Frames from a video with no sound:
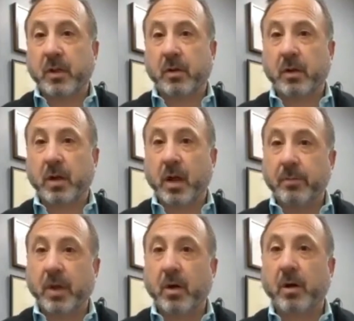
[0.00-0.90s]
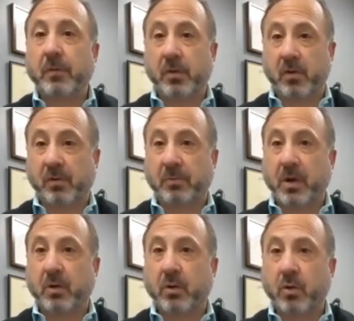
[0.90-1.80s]
that are coming off of your
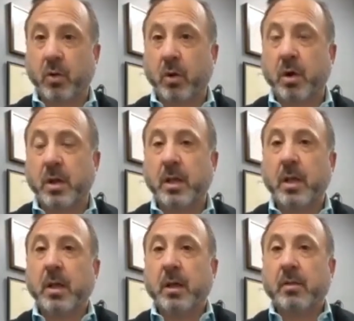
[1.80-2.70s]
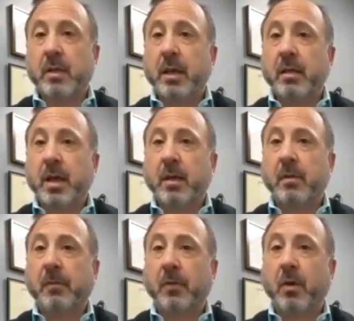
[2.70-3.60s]
spinal cord. They
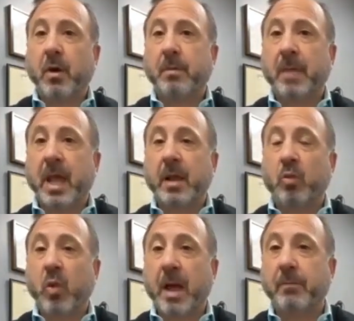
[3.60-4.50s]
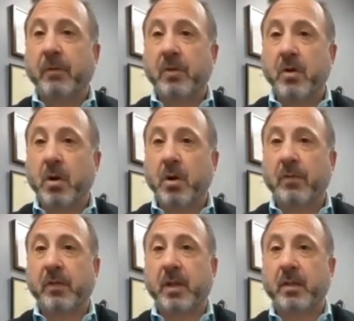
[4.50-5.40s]
then form a web of
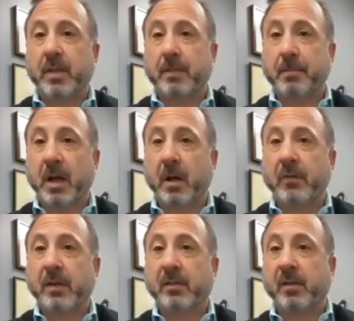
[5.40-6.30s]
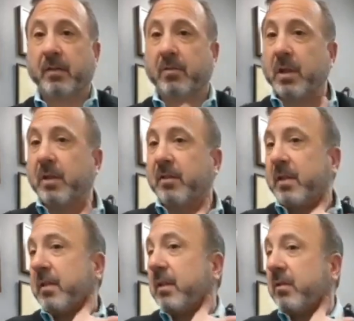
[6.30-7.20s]
nerves in the pelvis, as well as
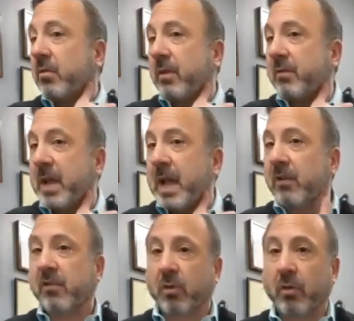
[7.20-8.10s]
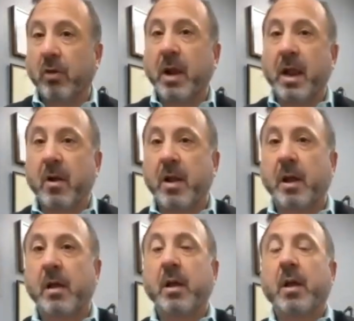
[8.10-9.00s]
in this sort of neck, shoulder
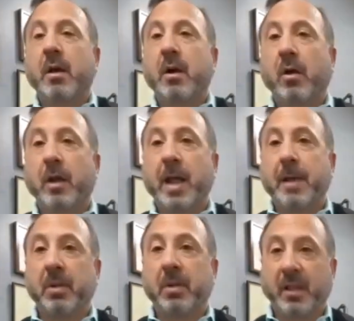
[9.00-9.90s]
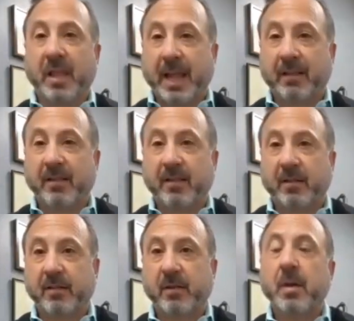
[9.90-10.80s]
area called a
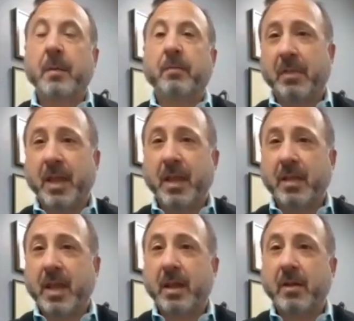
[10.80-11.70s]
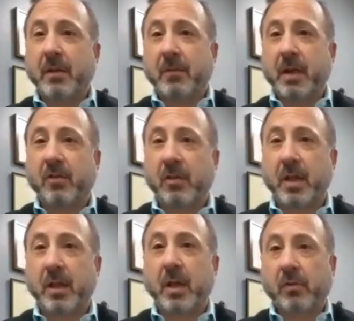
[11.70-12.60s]
plexus. They then
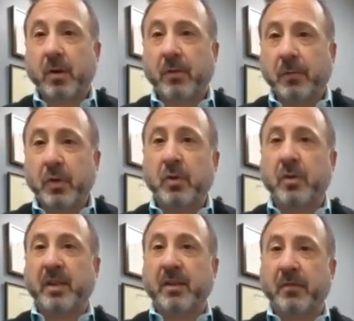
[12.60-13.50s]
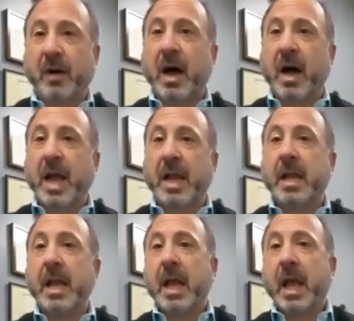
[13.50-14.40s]
eventually sort of fuse and
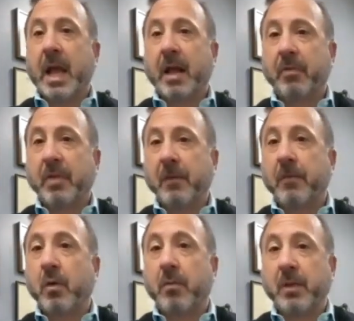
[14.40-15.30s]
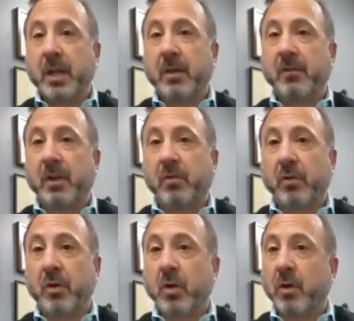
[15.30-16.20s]
divide, and they form the individual
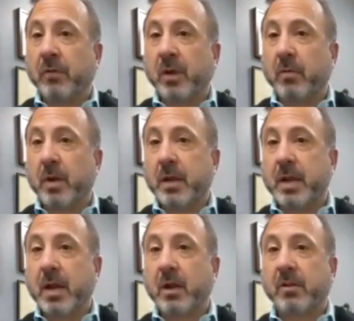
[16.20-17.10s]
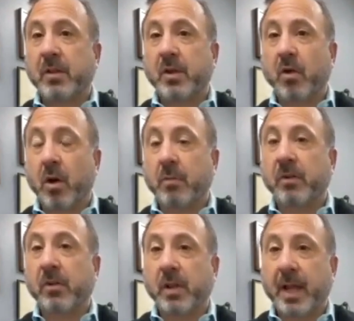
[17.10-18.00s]
nerves that run down into the arms
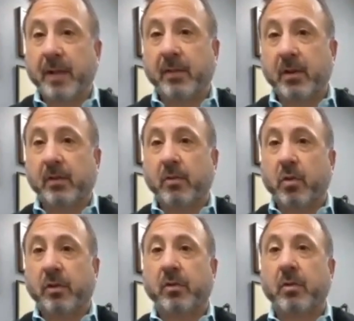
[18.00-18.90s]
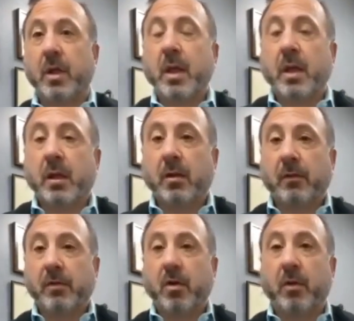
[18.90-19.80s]
and legs. And of course, you
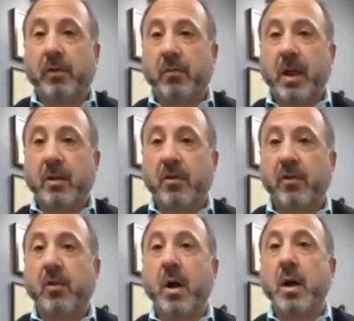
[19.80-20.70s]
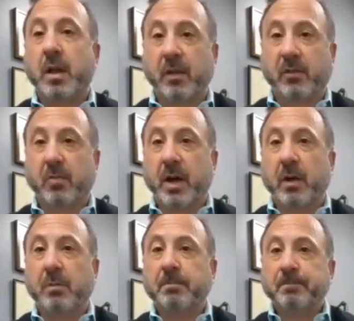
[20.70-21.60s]
have nerves around your trunk as
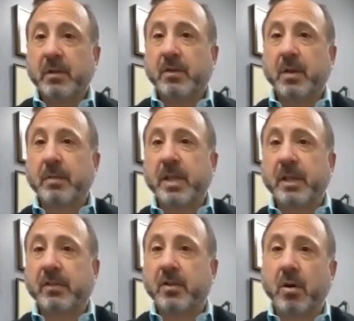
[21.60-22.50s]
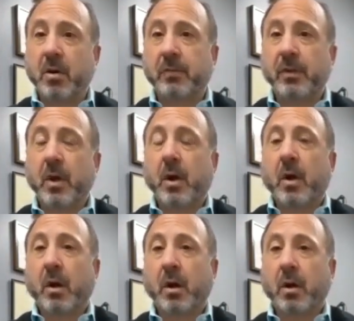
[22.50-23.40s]
well. Some of these nerves
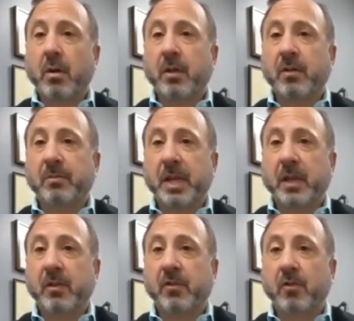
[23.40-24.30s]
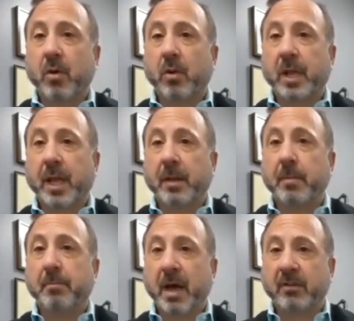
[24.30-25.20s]
are going to be controlling
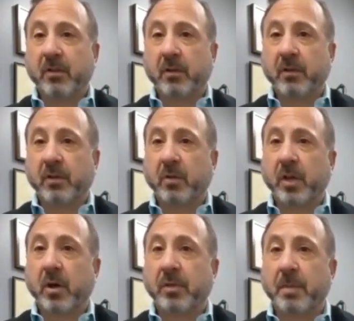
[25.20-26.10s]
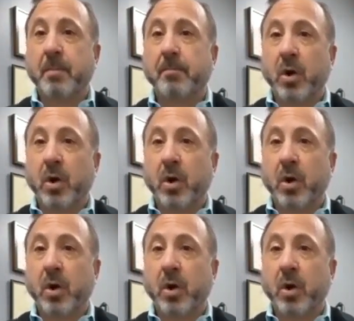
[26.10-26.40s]
muscle, so we call them